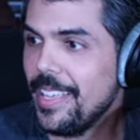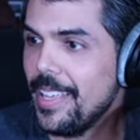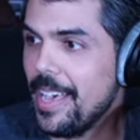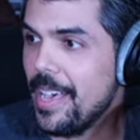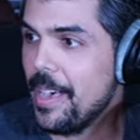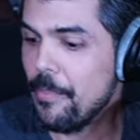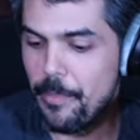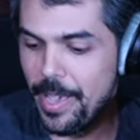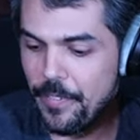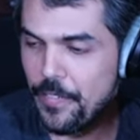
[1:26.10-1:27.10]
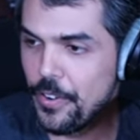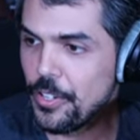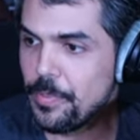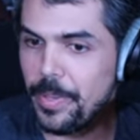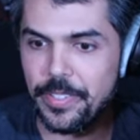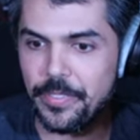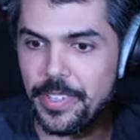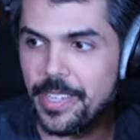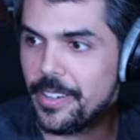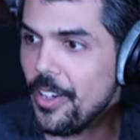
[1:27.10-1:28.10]
Uh, my first piece of
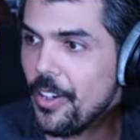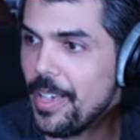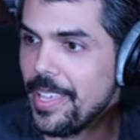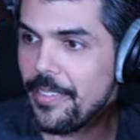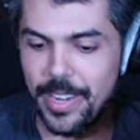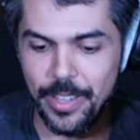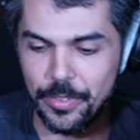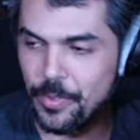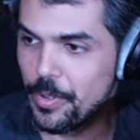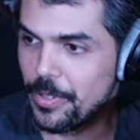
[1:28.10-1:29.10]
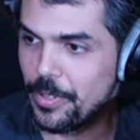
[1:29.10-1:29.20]
gear. Oh, I have it out of order,